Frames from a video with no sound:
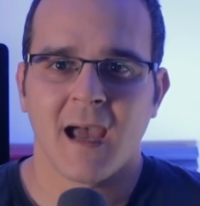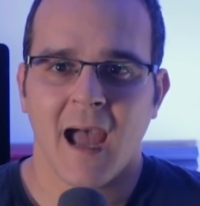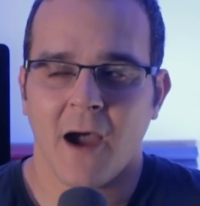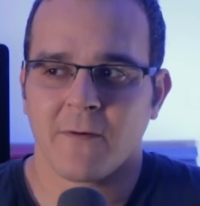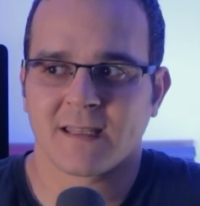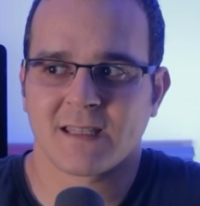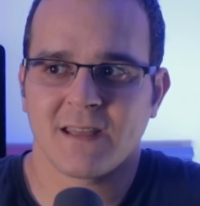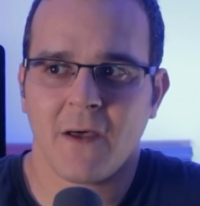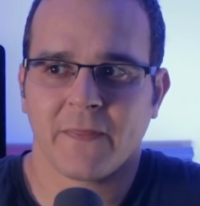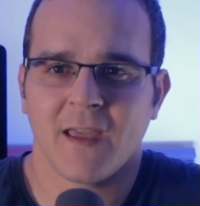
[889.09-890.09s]
How it's
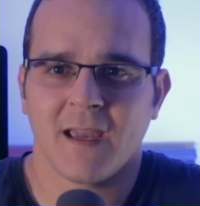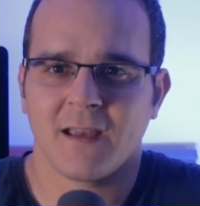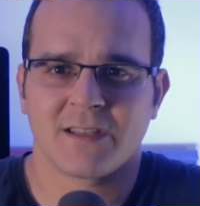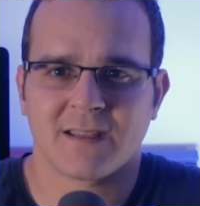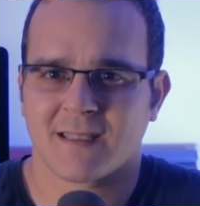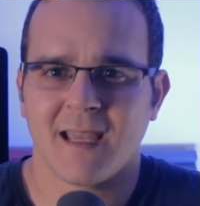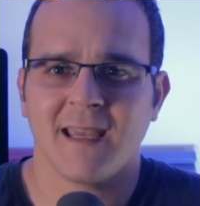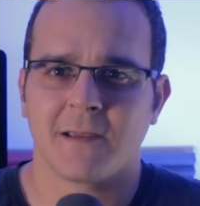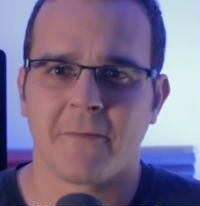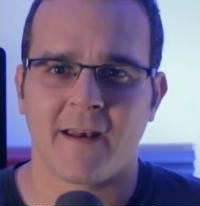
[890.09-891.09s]
nothing
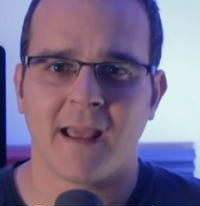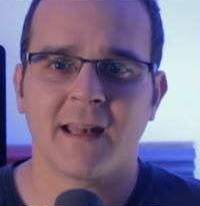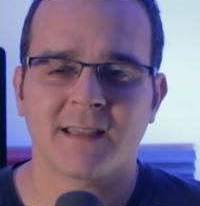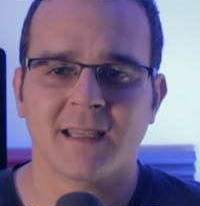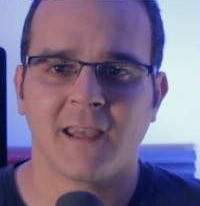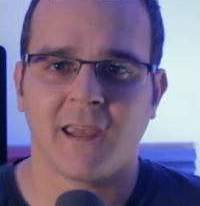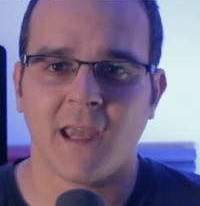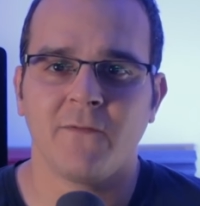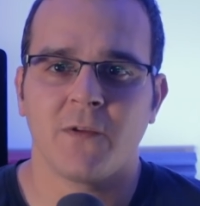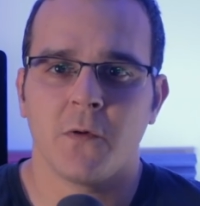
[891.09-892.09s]
distinct about it. It doesn't
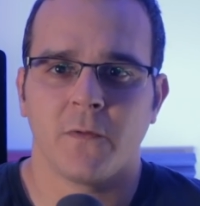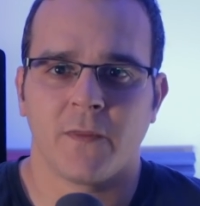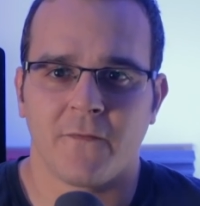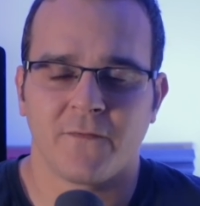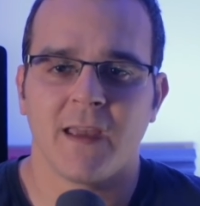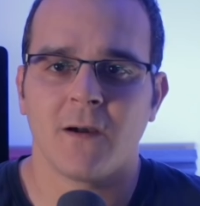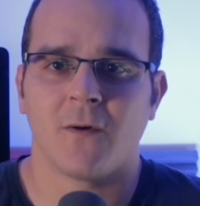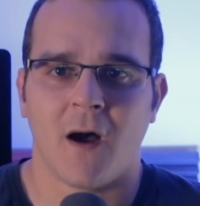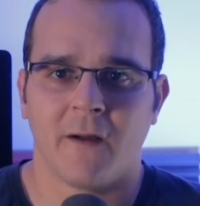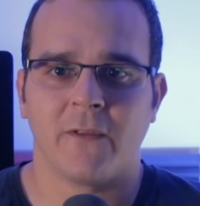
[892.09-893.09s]
give you the
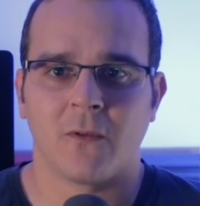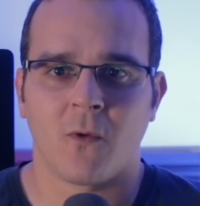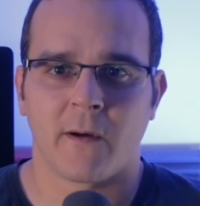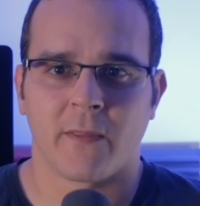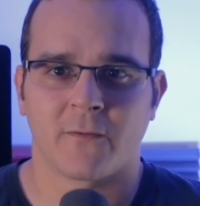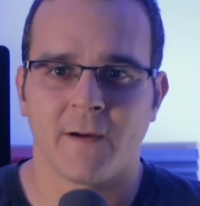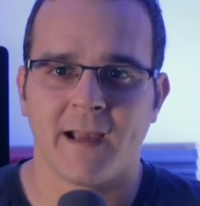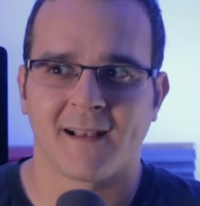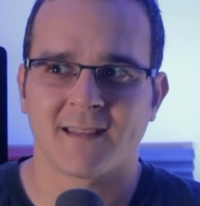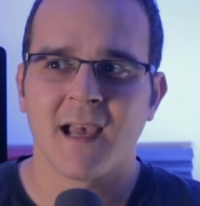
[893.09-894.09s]
feel of the Lord of the
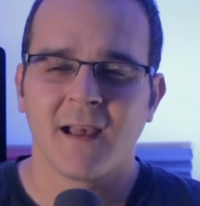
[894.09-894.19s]
Rings.